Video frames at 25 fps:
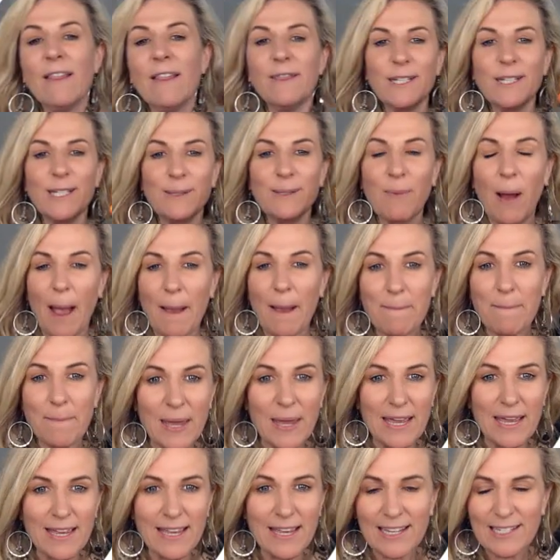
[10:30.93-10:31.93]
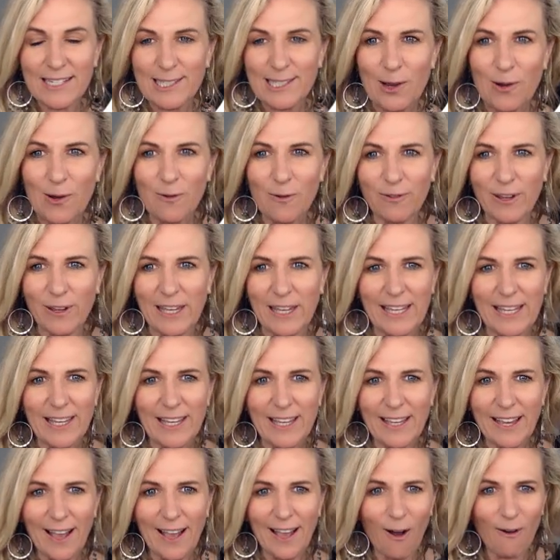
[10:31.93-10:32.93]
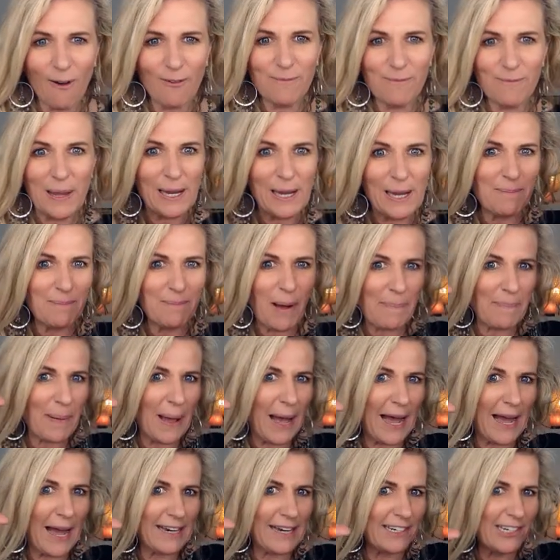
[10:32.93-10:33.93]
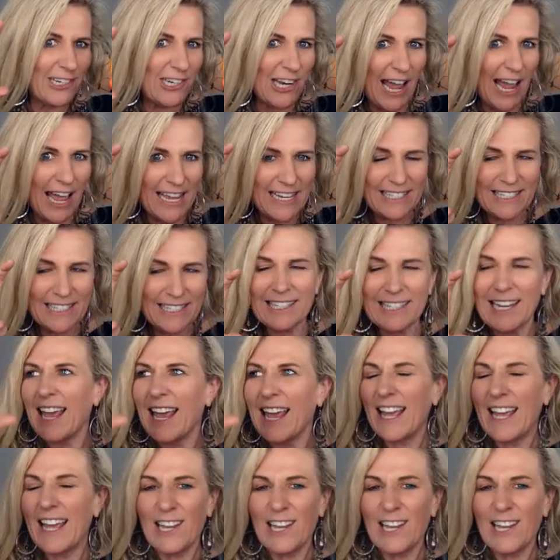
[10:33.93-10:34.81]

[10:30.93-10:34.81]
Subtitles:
This might be a selfie of me and my partner Jace